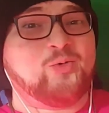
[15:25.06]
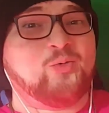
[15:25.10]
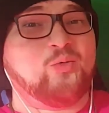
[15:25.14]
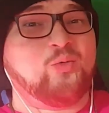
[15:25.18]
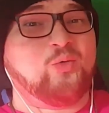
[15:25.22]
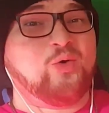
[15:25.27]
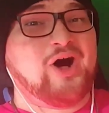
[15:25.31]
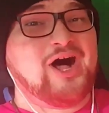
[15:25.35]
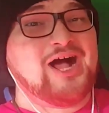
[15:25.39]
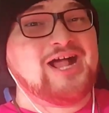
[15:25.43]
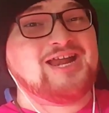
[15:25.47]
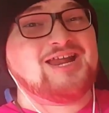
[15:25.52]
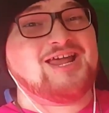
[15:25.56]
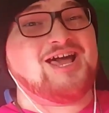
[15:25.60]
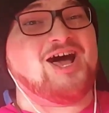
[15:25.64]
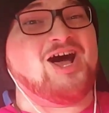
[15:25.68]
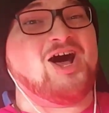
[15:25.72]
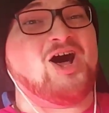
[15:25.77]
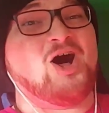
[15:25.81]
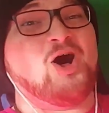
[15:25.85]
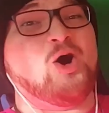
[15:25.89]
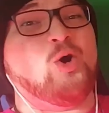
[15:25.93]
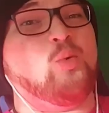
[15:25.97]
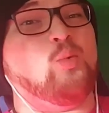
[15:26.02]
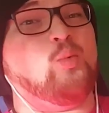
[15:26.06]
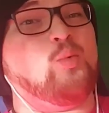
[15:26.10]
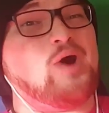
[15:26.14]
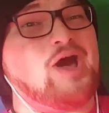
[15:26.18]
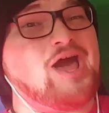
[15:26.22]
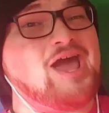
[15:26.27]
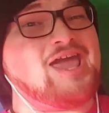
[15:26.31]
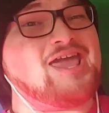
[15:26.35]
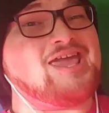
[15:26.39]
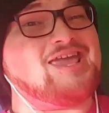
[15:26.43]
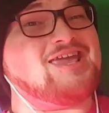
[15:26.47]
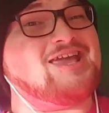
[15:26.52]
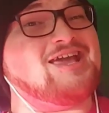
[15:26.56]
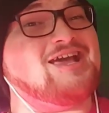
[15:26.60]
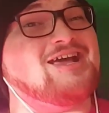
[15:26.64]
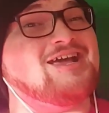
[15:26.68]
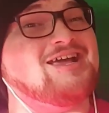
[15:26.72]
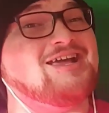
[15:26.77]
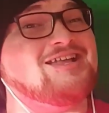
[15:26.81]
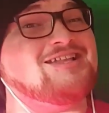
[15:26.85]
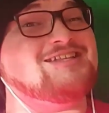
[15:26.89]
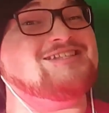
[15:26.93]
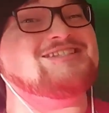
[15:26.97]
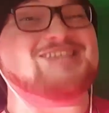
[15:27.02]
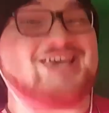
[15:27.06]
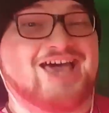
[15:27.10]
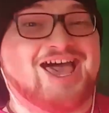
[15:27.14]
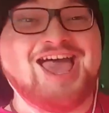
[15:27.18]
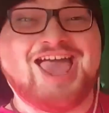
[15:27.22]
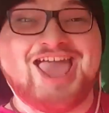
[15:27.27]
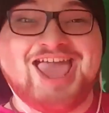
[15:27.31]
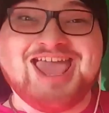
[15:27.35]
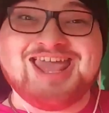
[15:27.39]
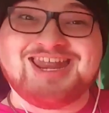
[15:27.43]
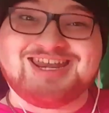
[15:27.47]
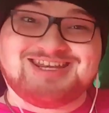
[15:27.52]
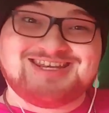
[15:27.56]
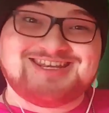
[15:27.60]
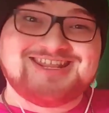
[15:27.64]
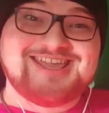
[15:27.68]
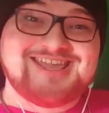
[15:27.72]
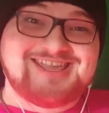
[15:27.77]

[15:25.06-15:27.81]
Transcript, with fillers: What a way to end